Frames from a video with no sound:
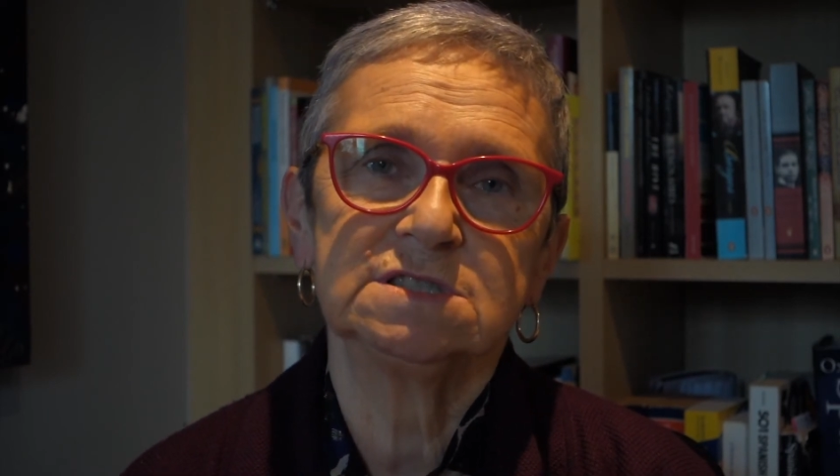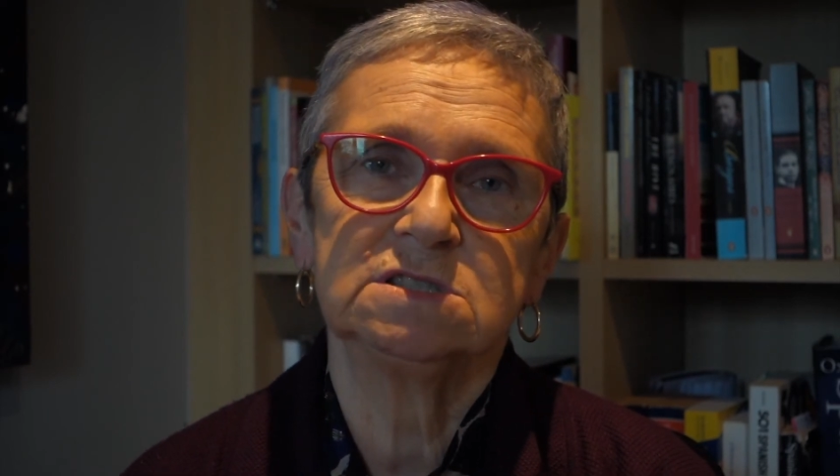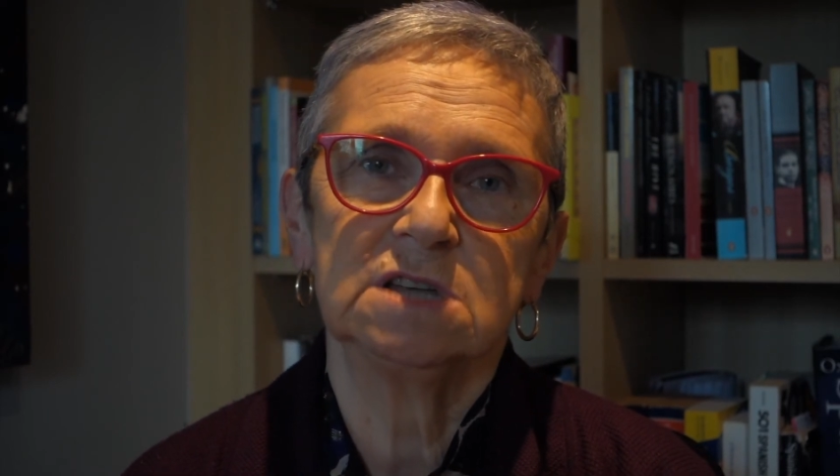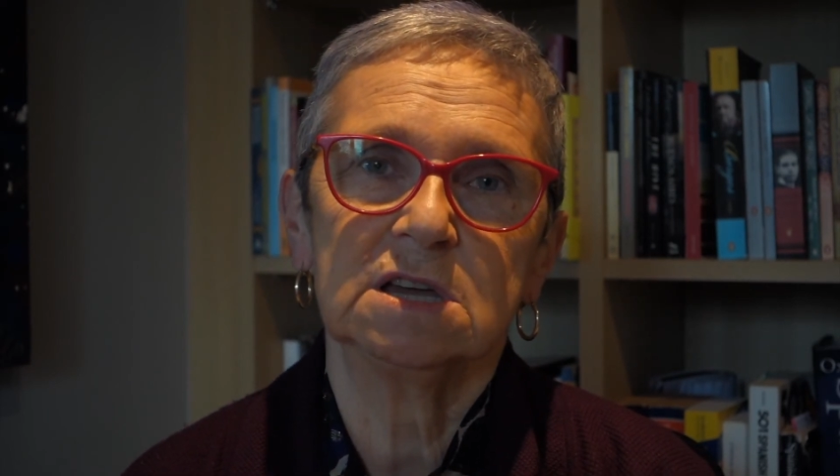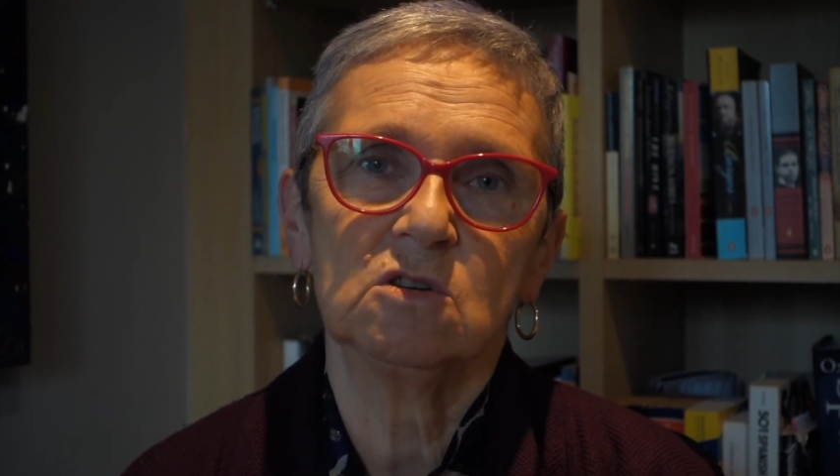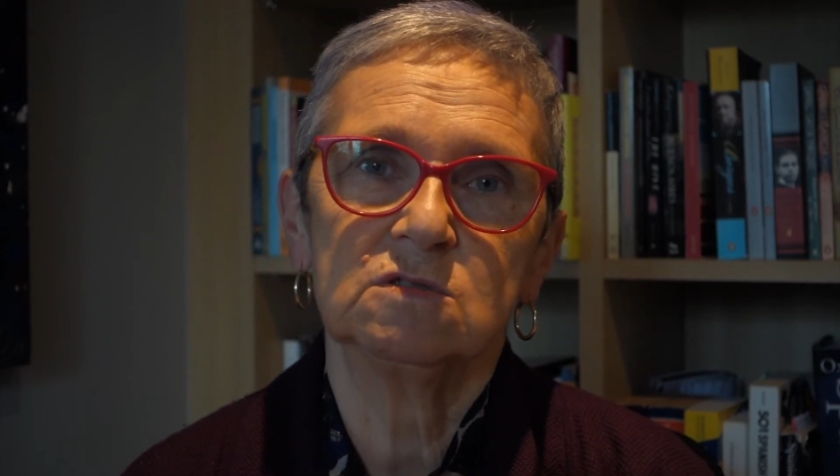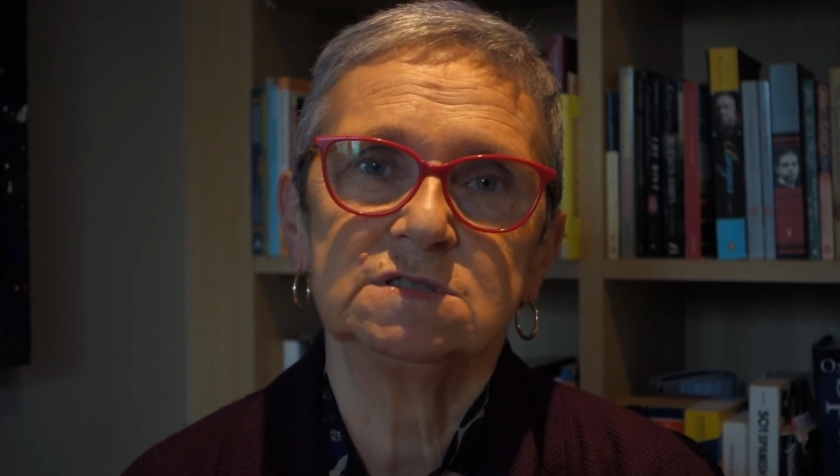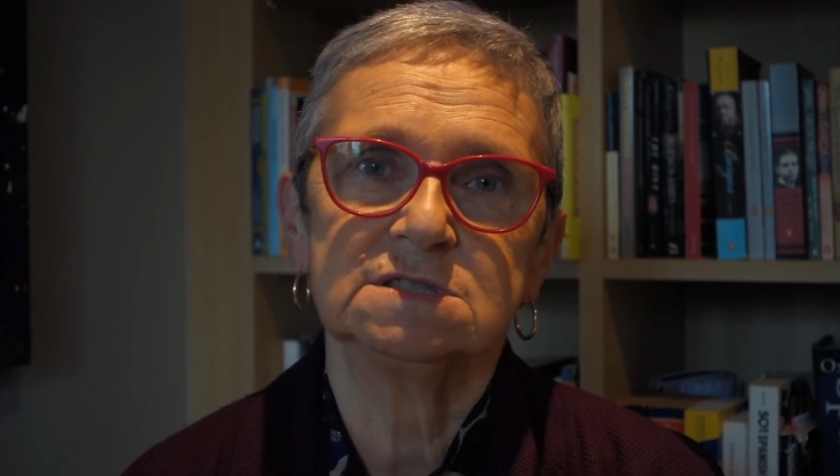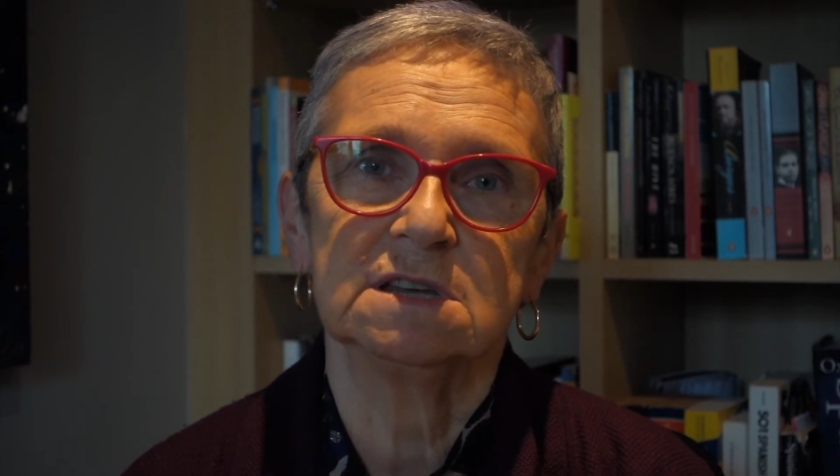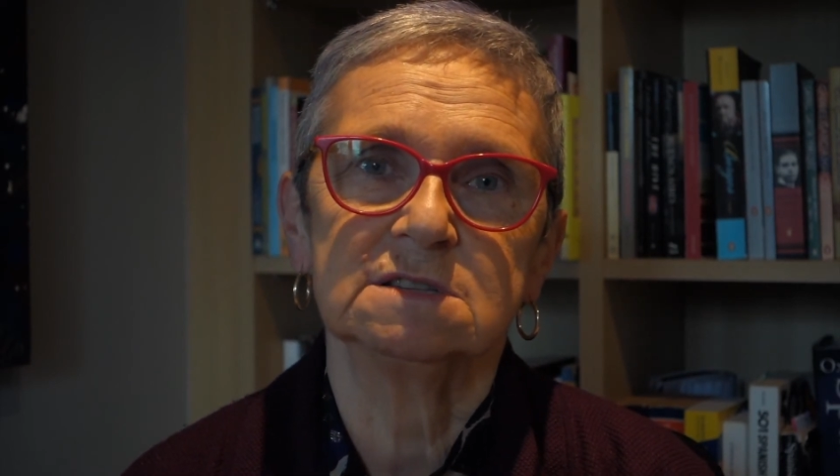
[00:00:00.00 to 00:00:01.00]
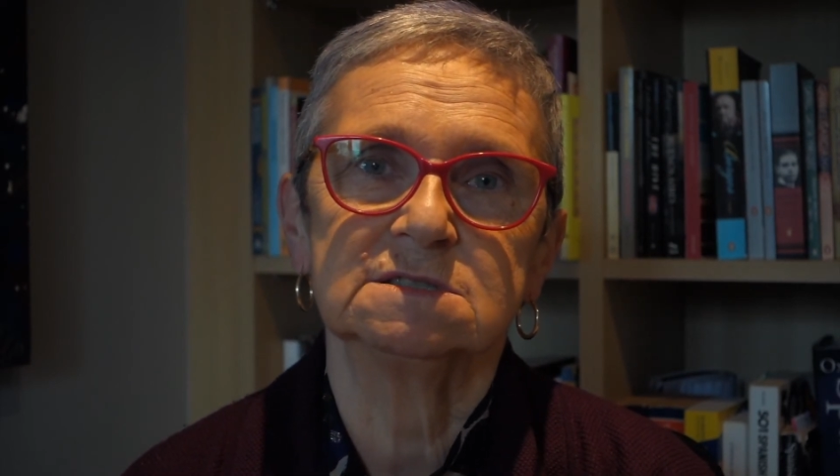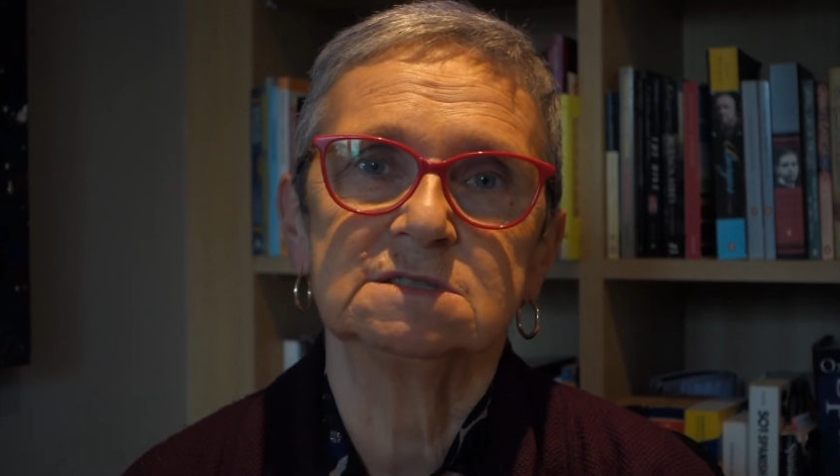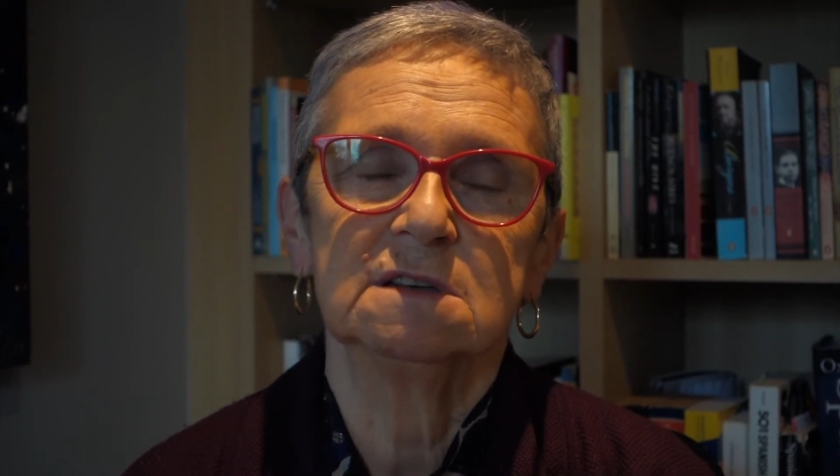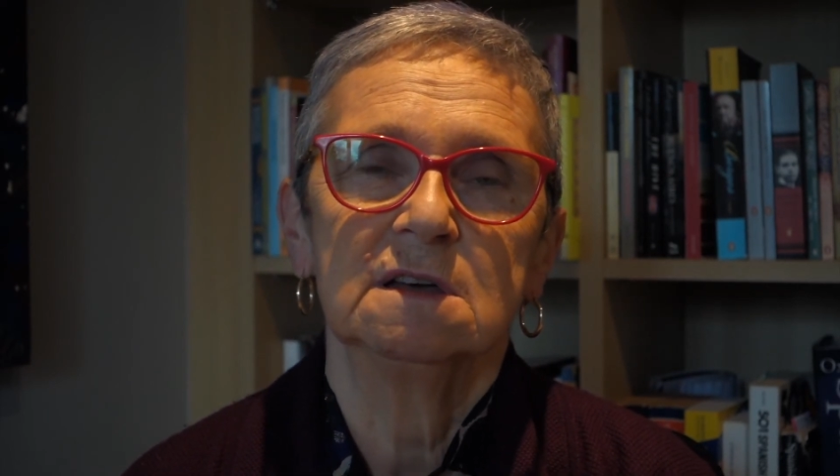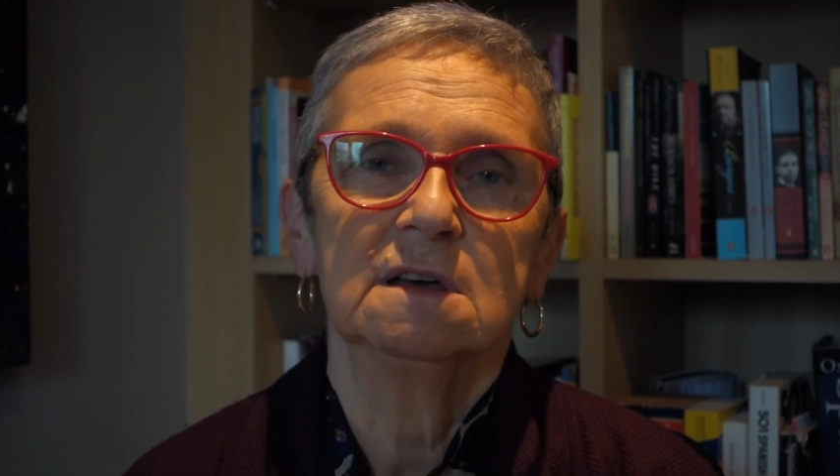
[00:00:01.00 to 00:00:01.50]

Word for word: Sunday concerts,